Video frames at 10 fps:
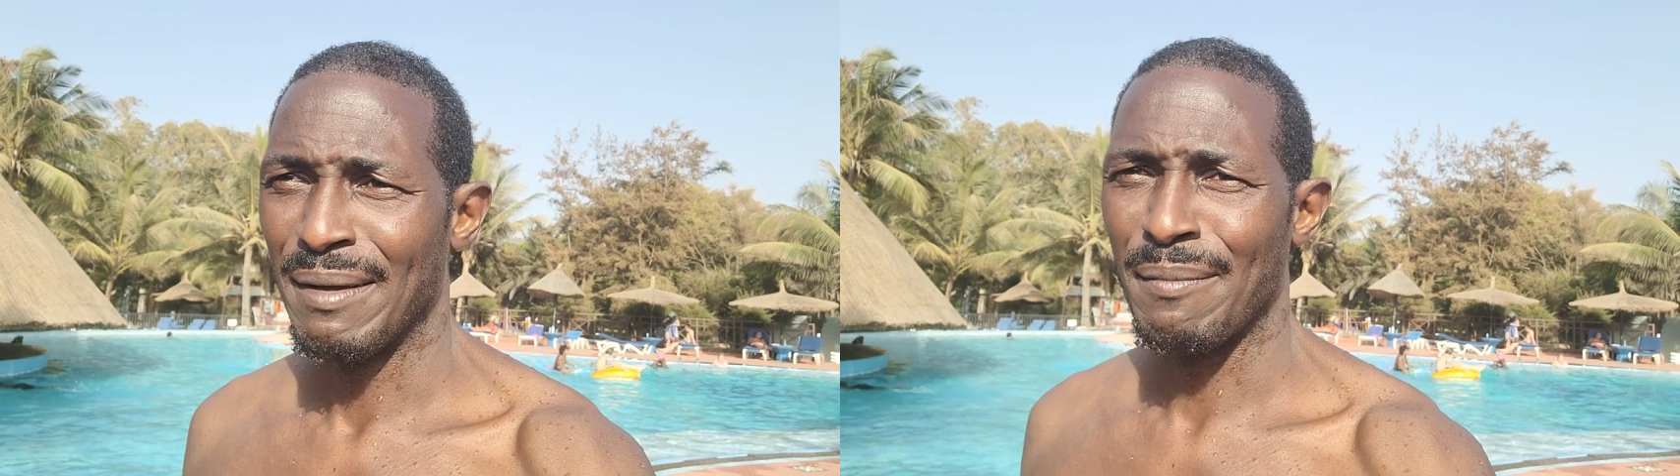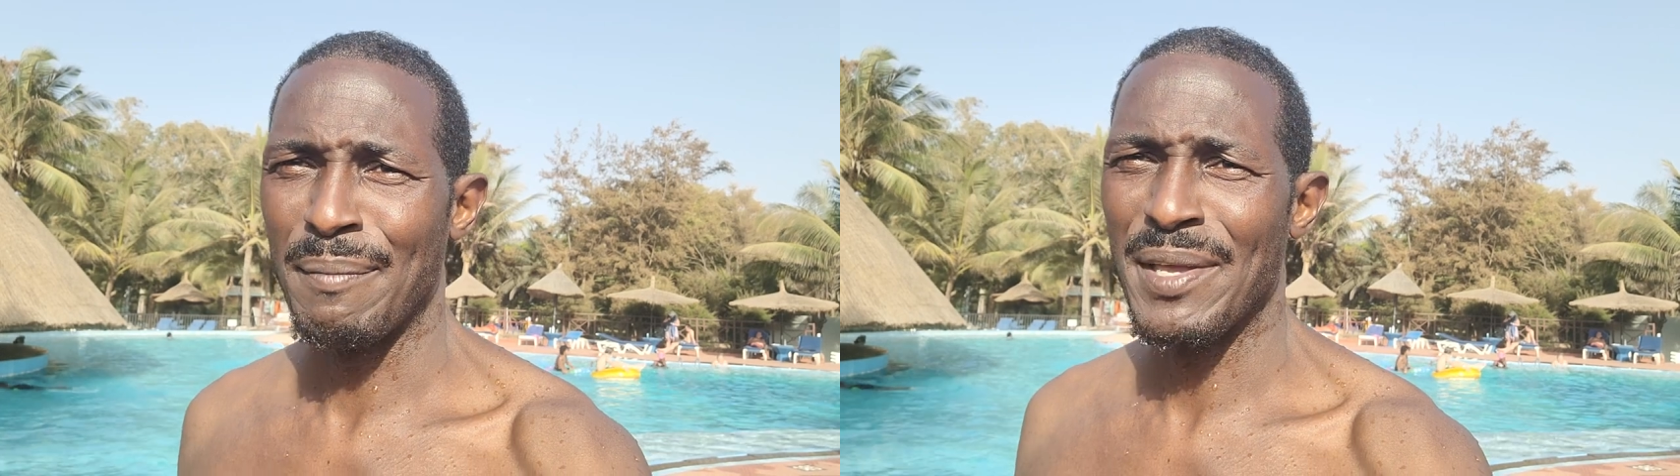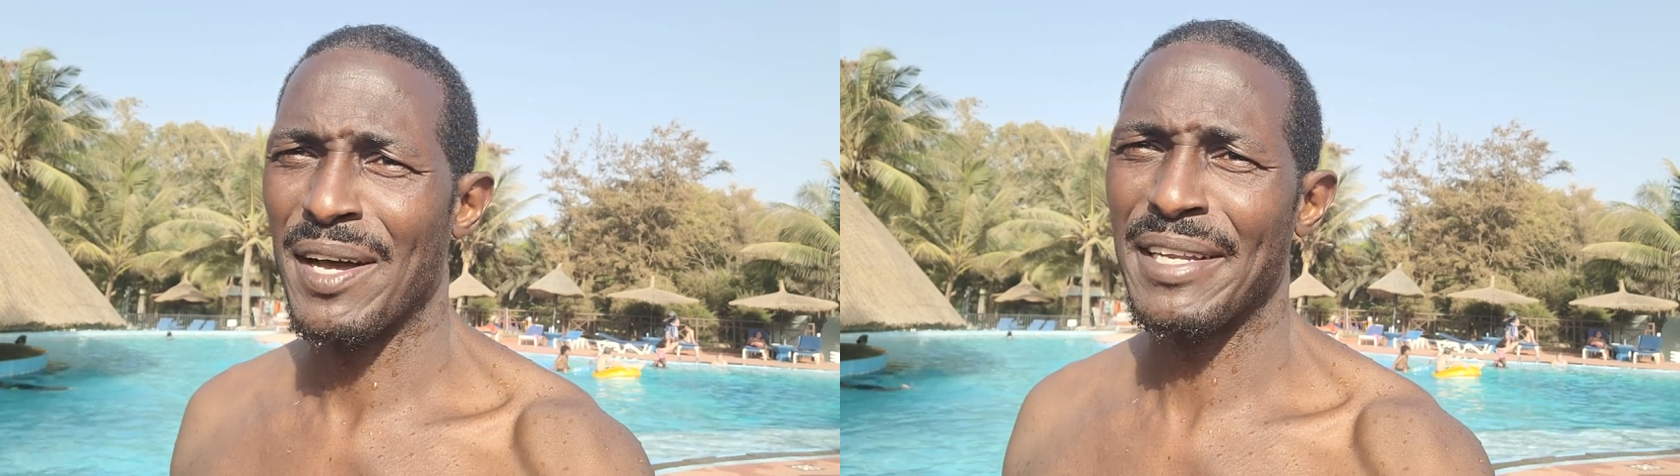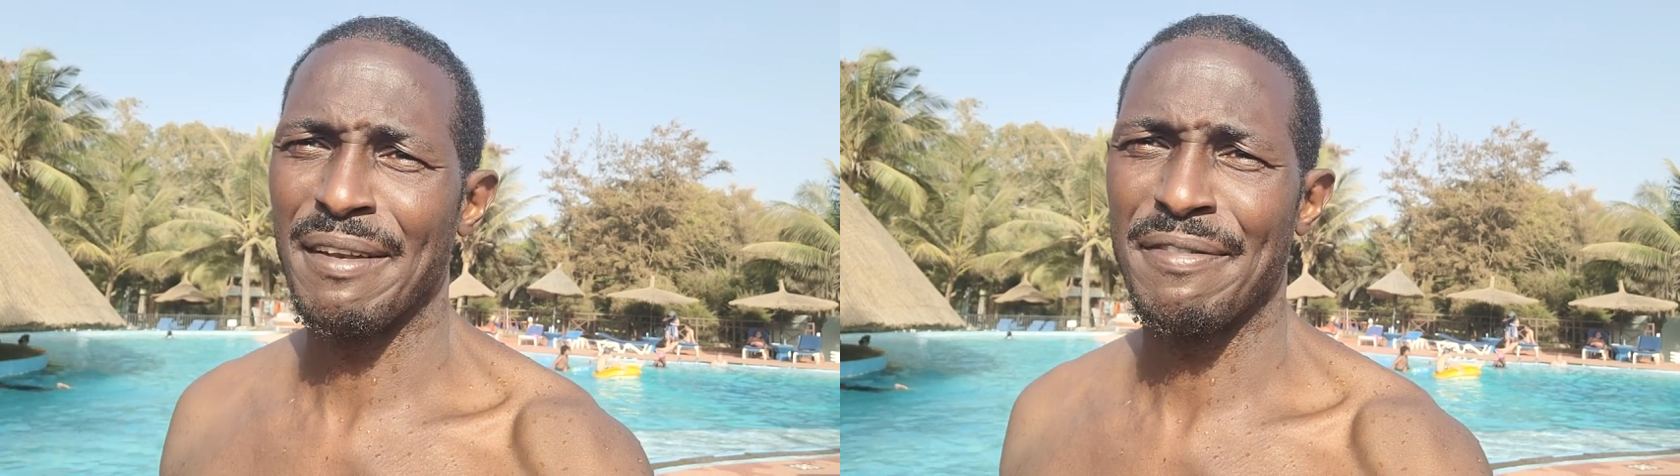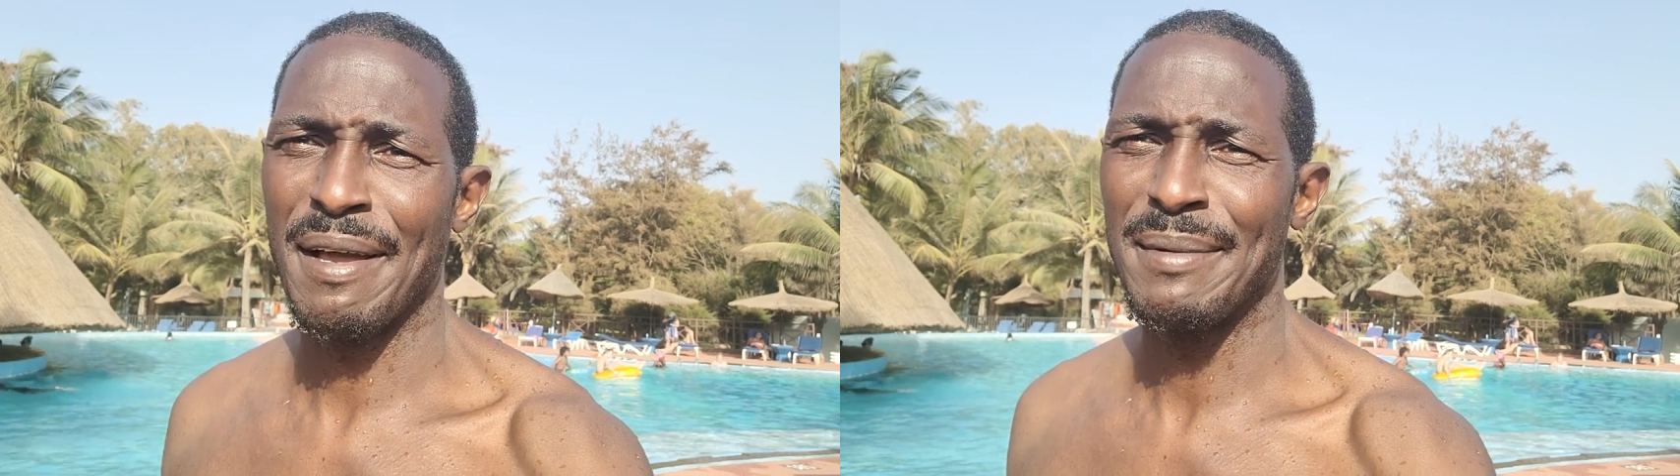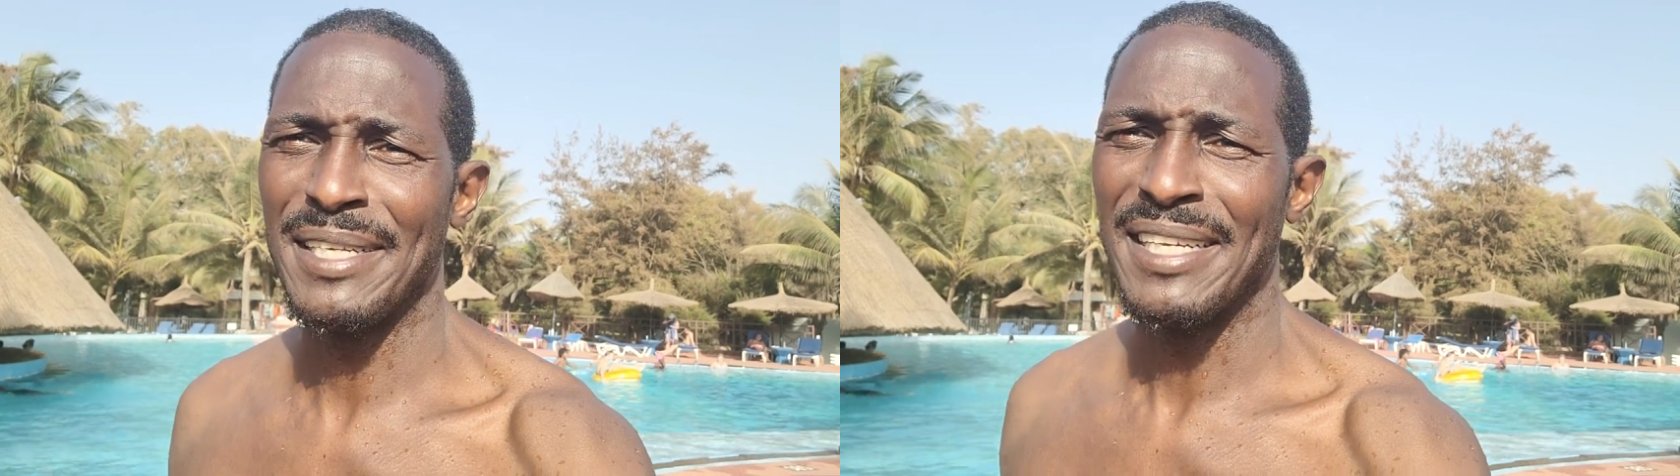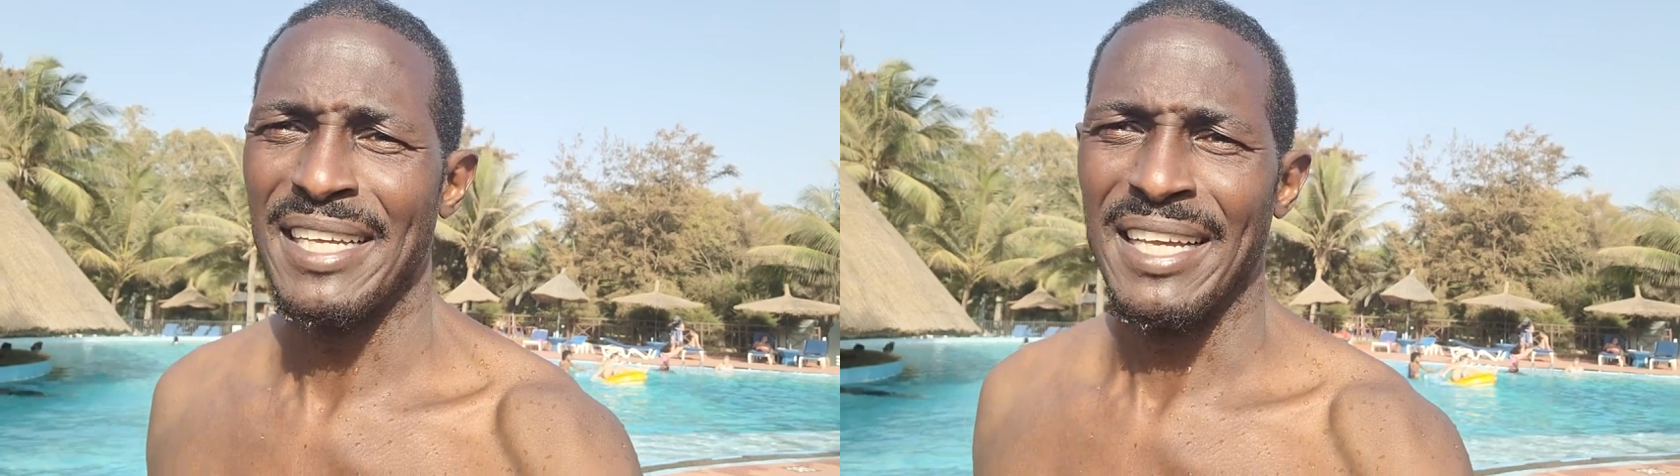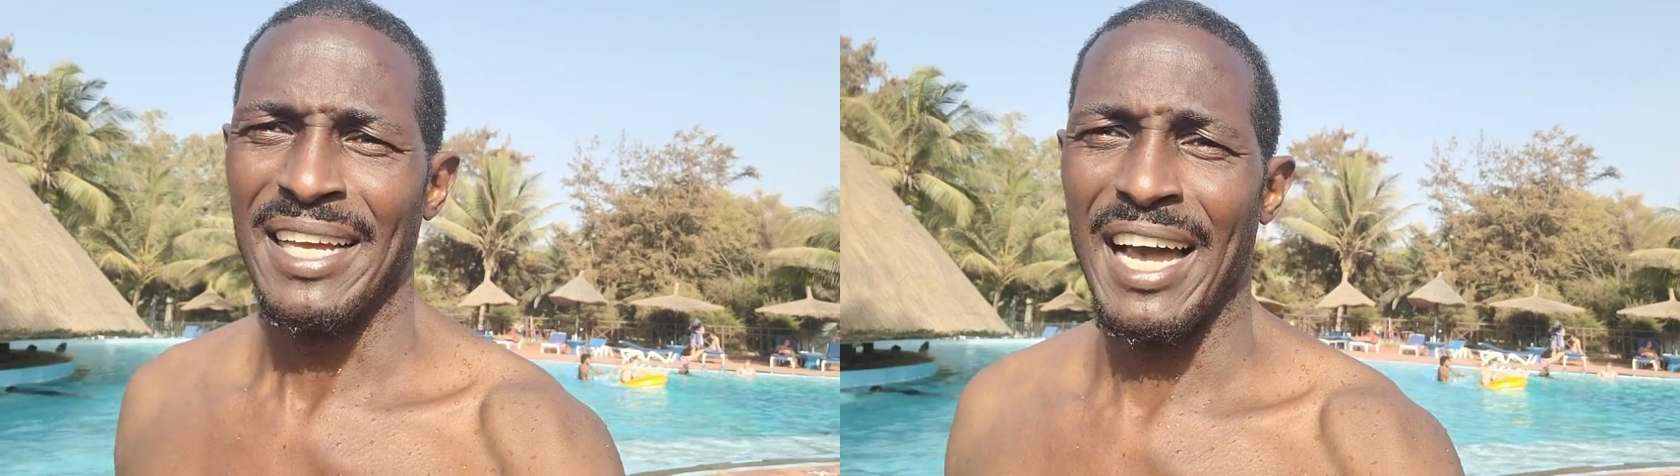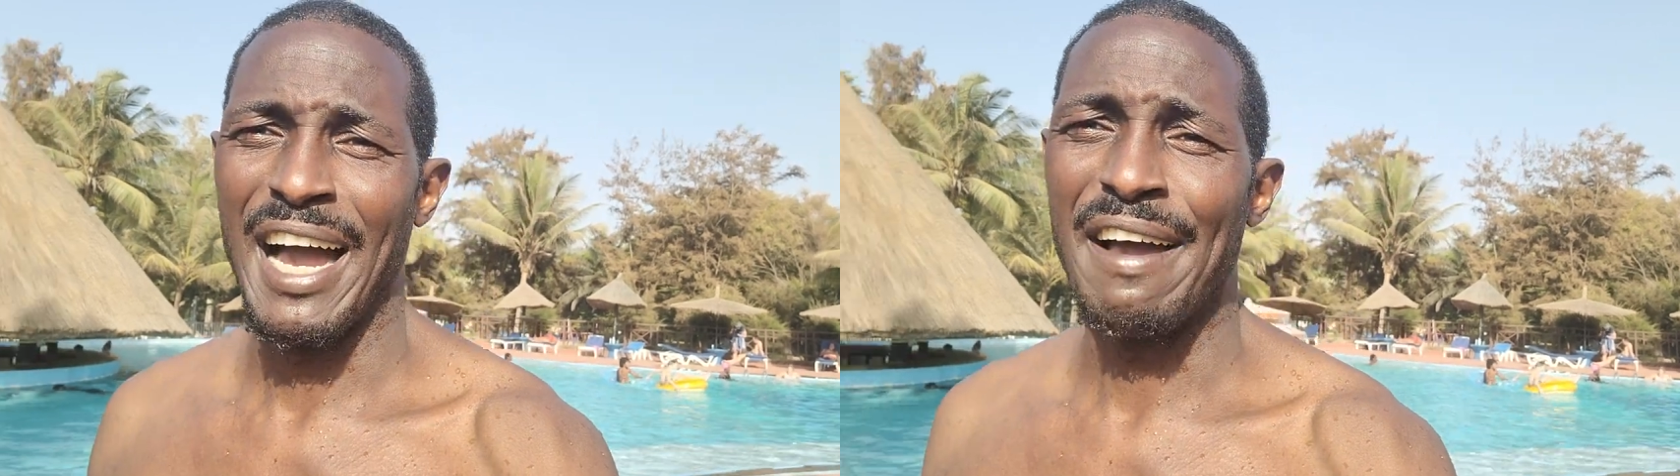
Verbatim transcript: But beyond that, family, I